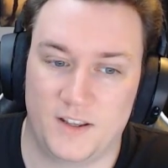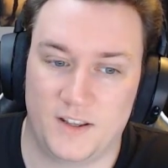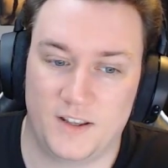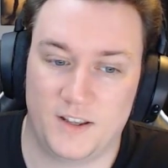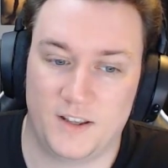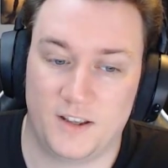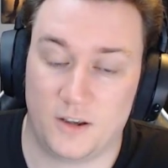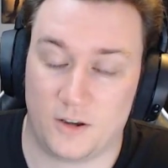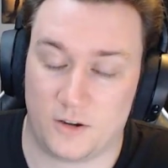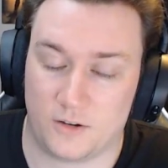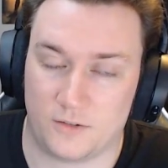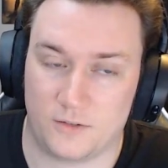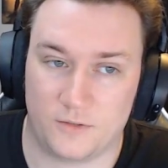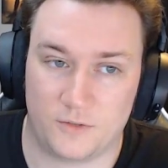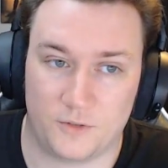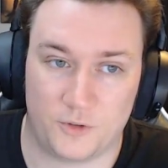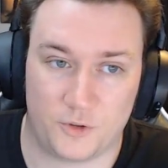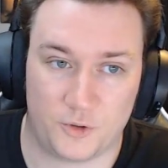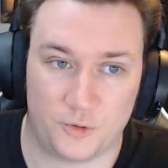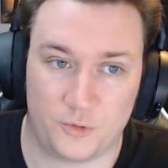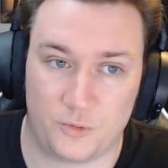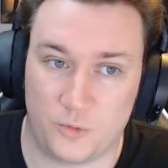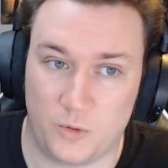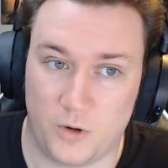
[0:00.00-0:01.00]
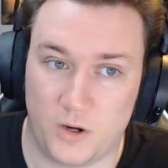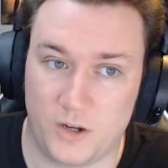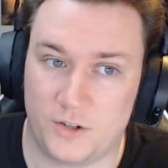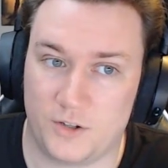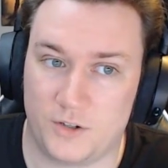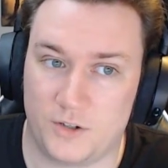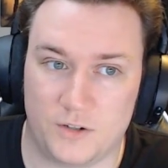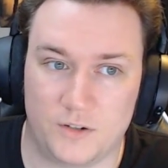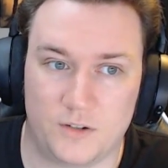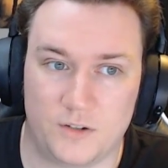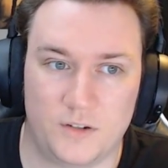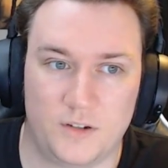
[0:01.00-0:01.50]
Yeah, good
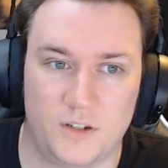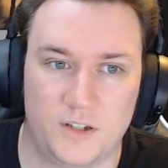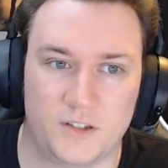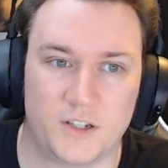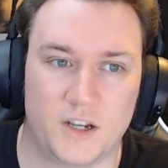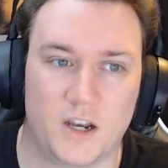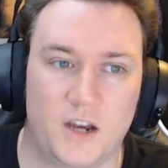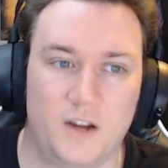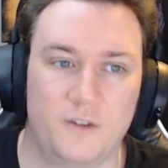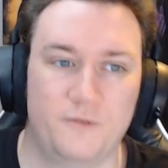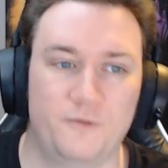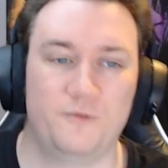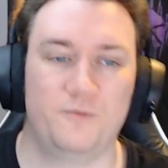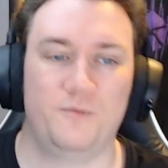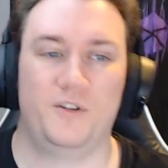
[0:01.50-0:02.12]
question. It's hard for me